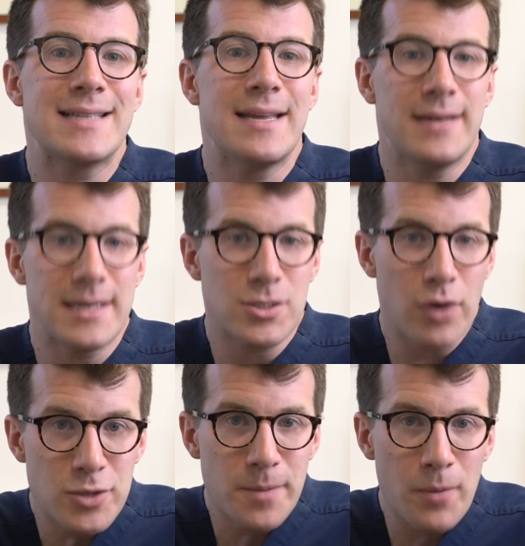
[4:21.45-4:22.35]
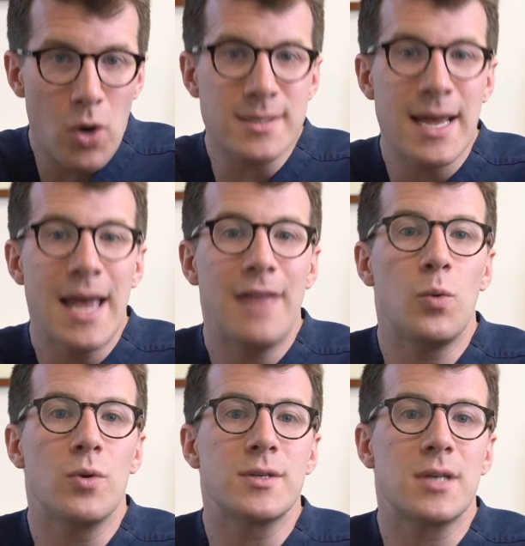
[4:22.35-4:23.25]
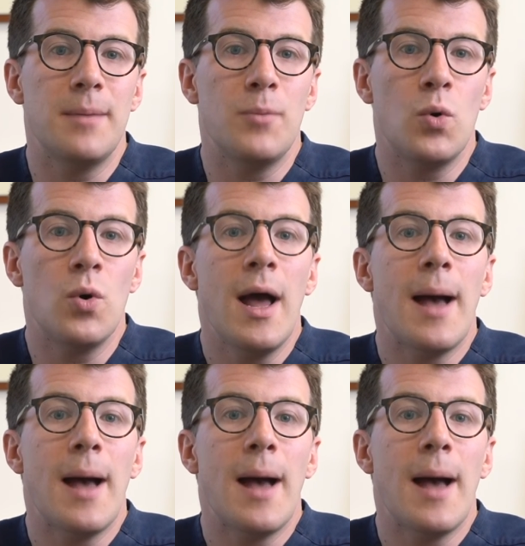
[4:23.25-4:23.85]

in the description box if you want to learn more,